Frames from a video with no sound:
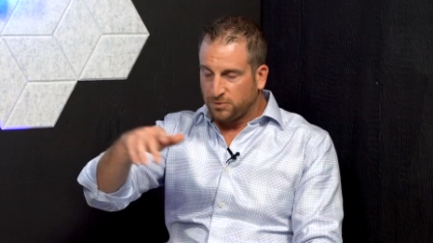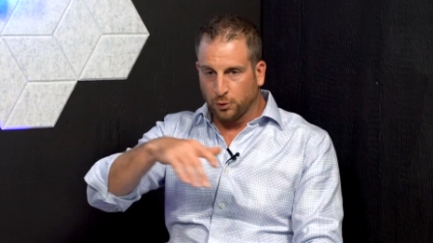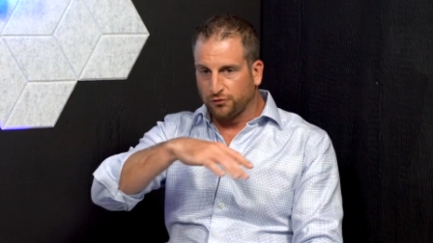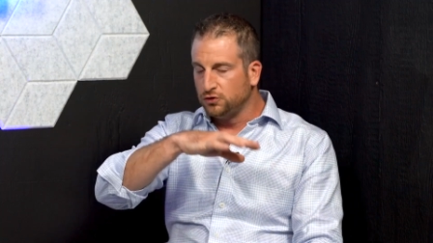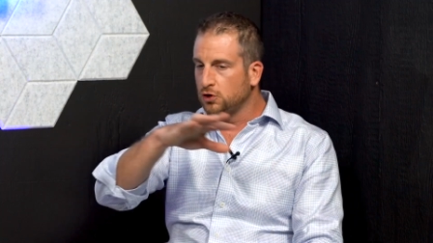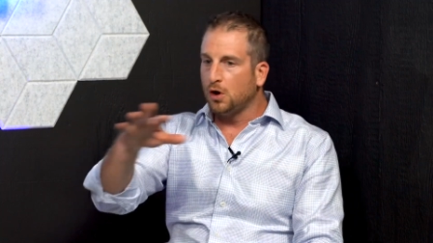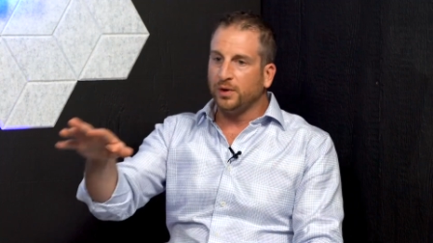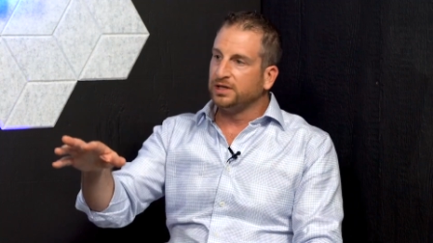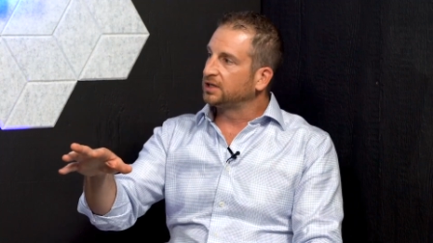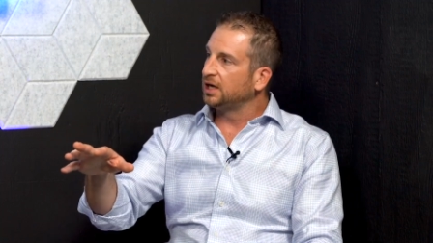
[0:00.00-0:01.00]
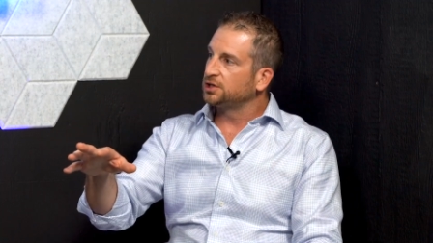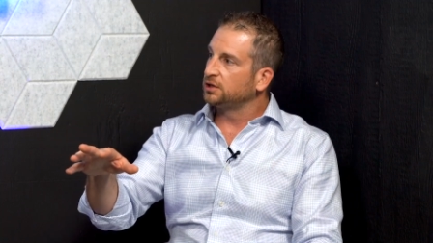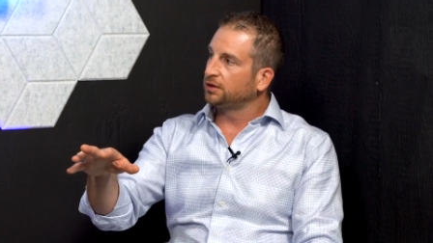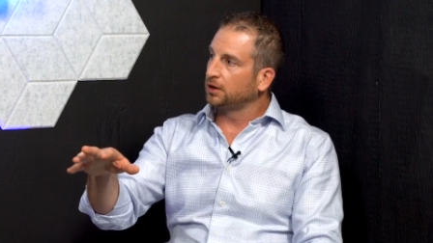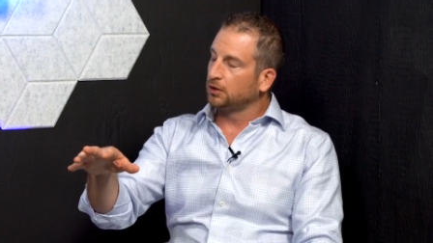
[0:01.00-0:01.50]
There was no
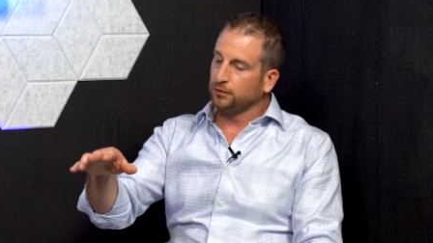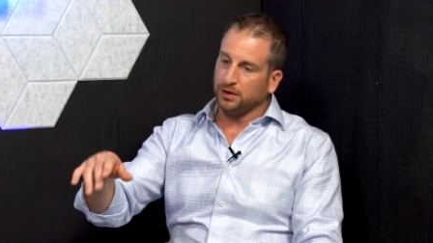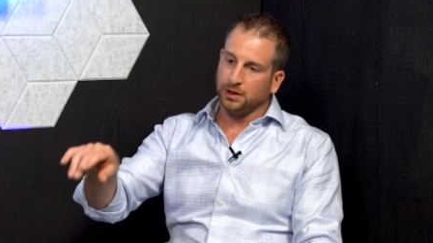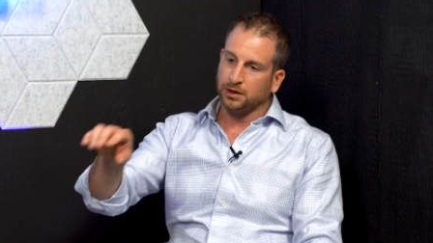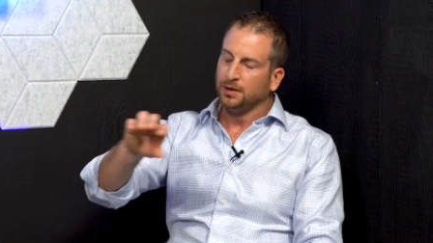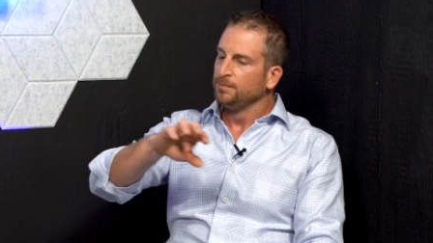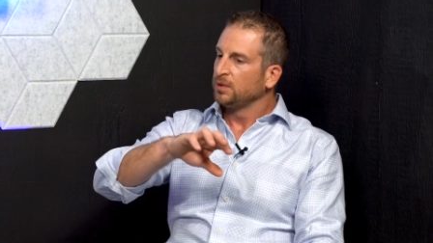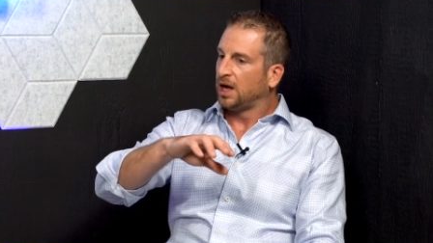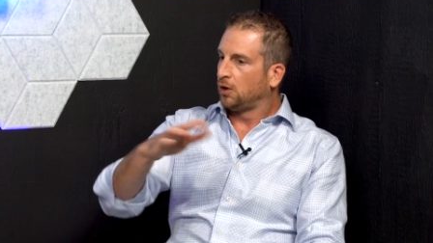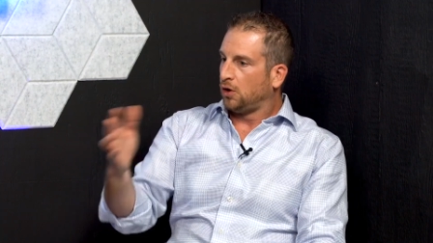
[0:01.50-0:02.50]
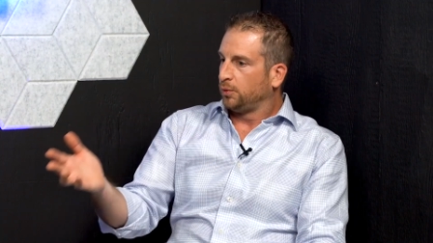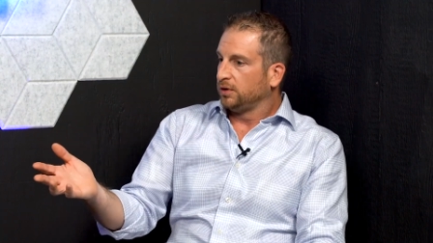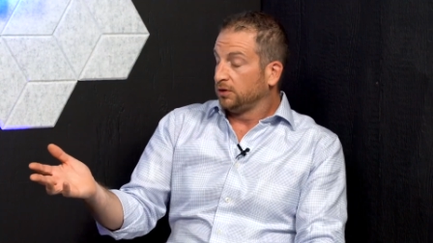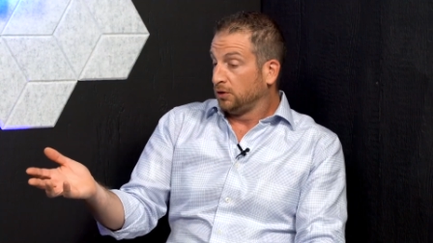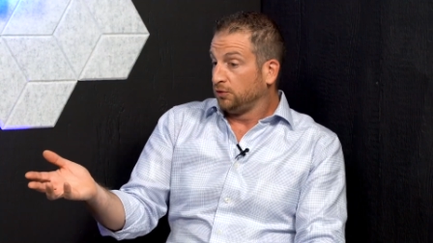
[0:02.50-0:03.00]
indication the thing had overheated. And all
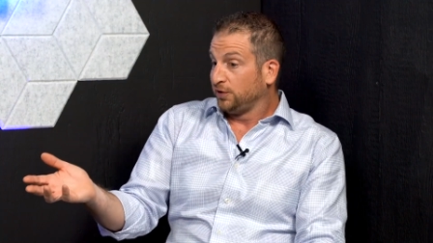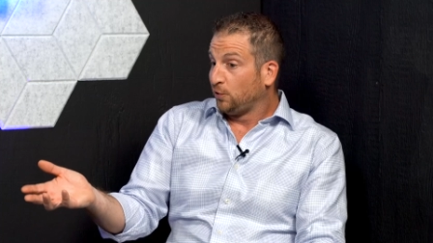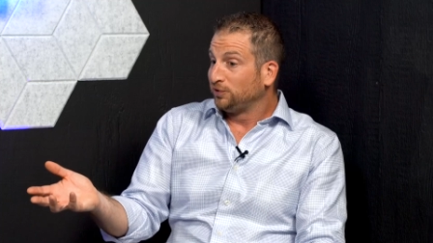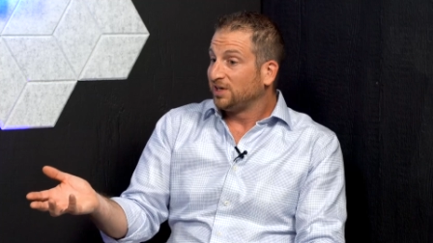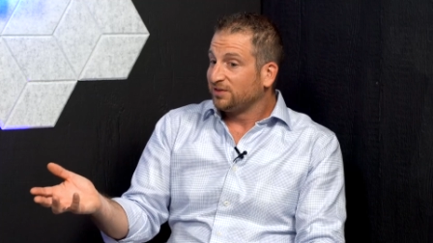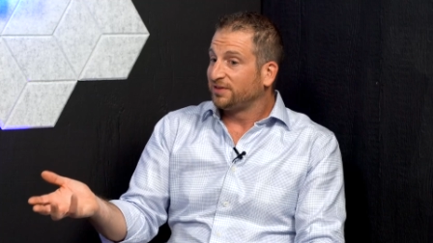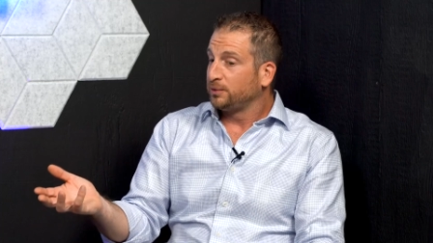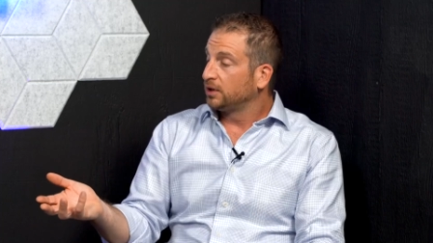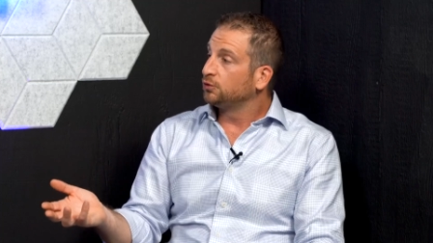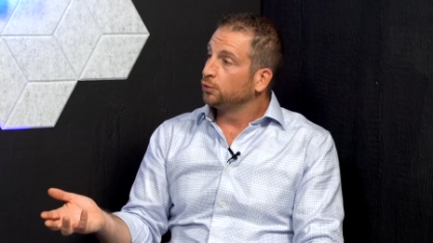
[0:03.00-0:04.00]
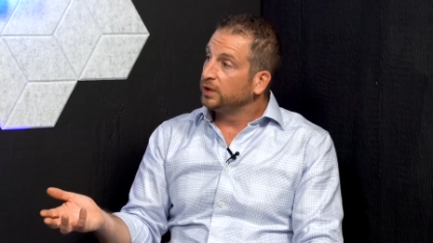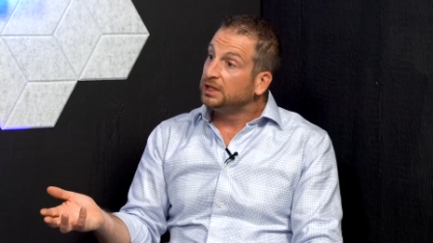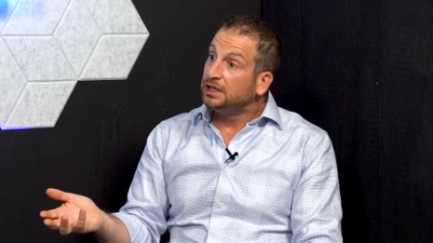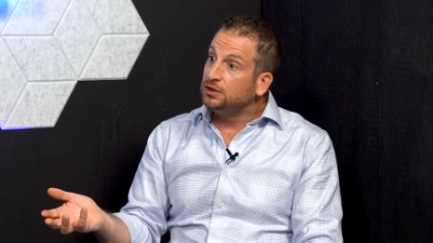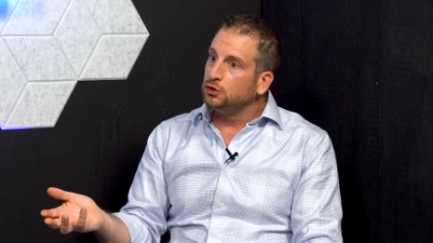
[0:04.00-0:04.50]
we, the only other thing we could
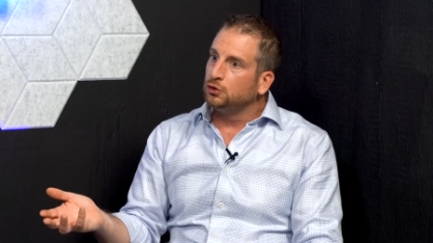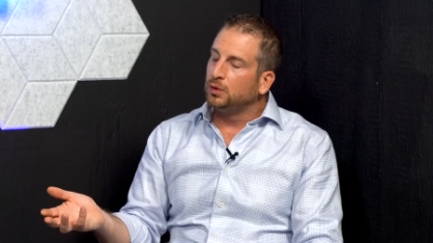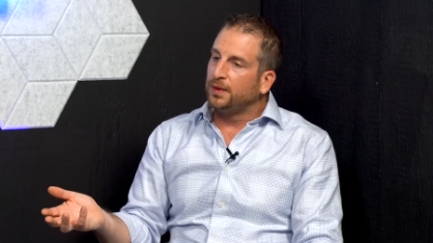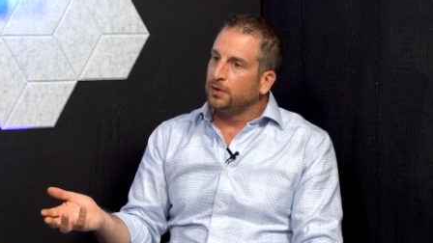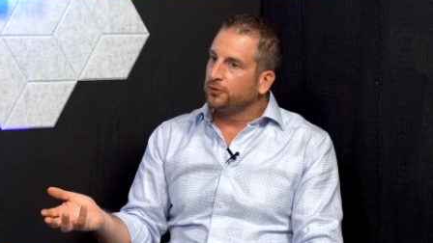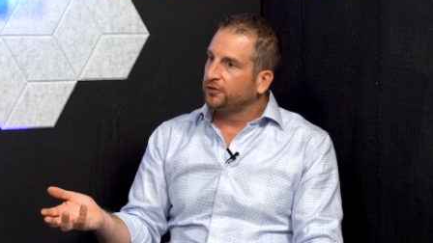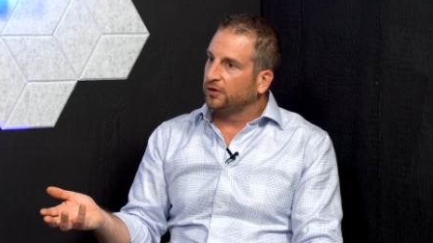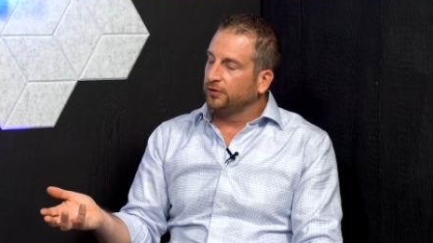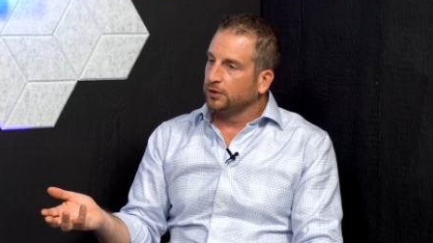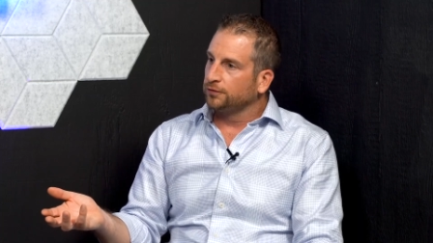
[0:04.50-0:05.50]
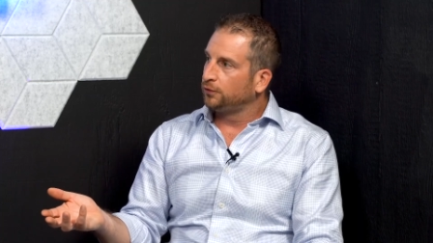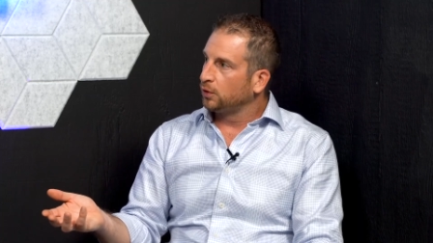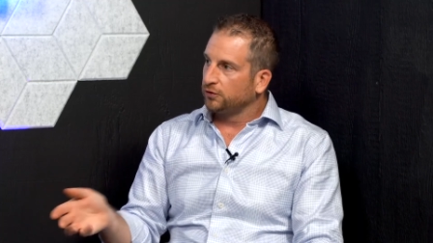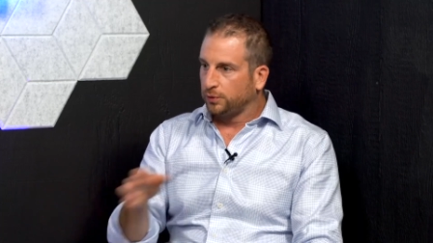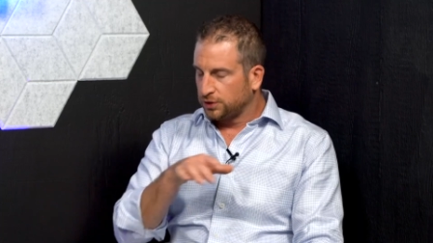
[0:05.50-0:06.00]
really do on those 6-liter
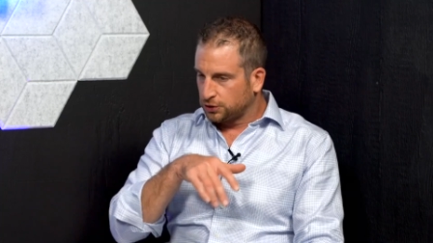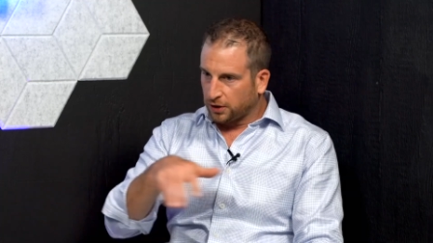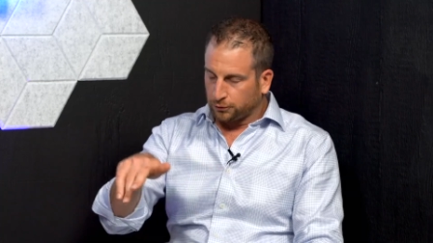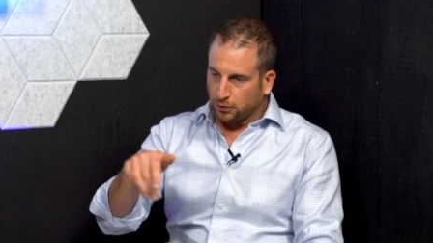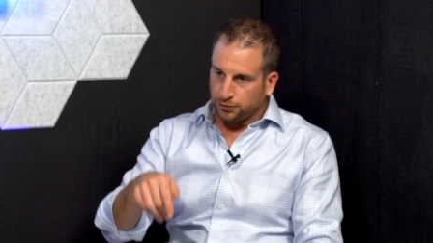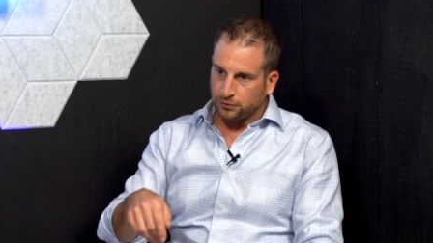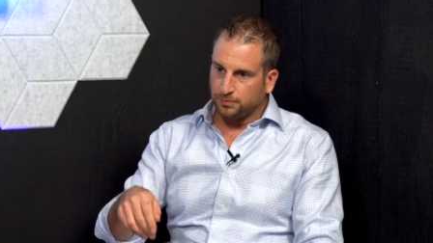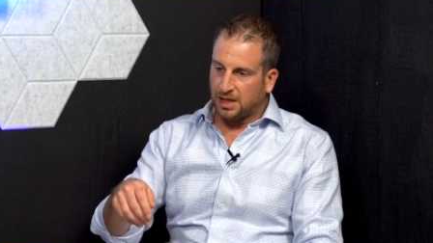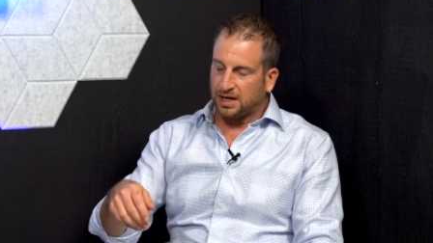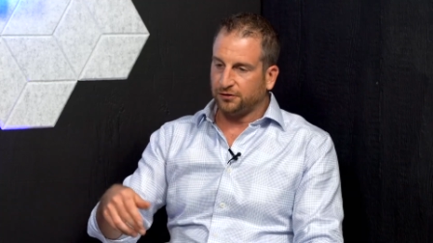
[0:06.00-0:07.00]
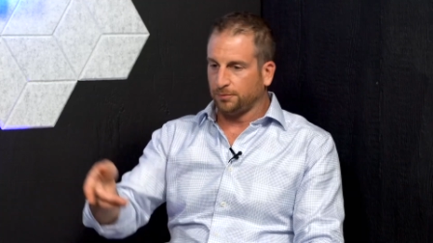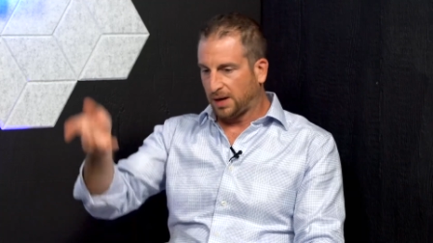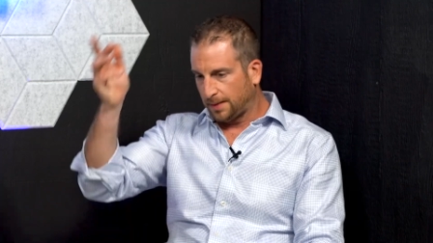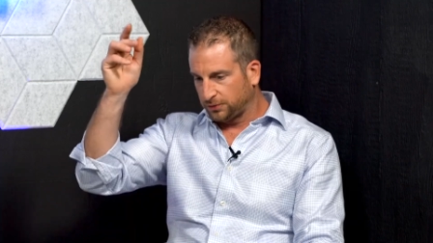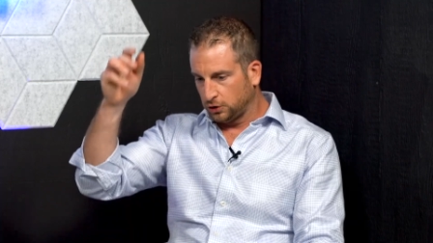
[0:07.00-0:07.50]
Fords when the truck's rolling through the block is you
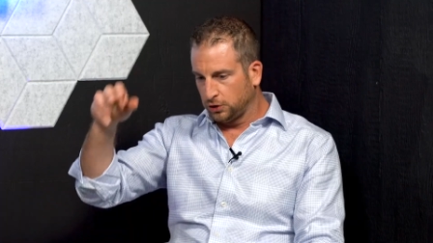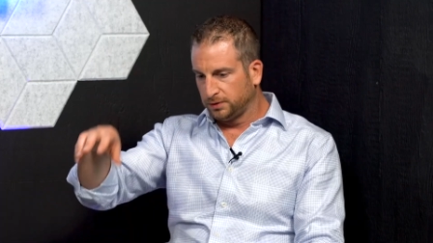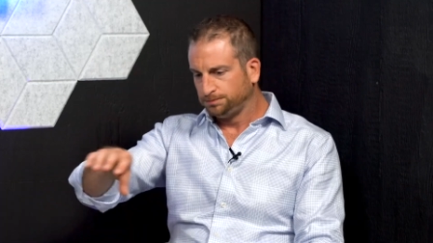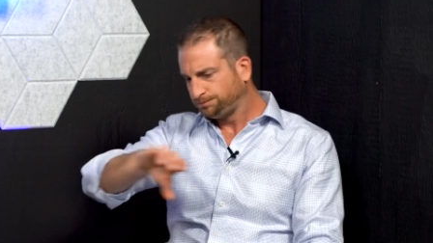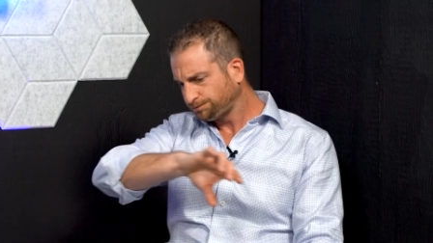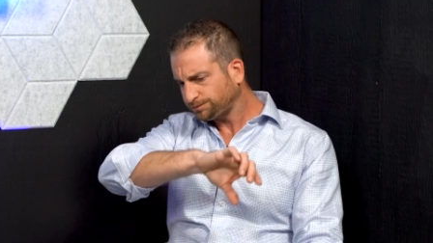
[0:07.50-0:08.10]
pop the hood, and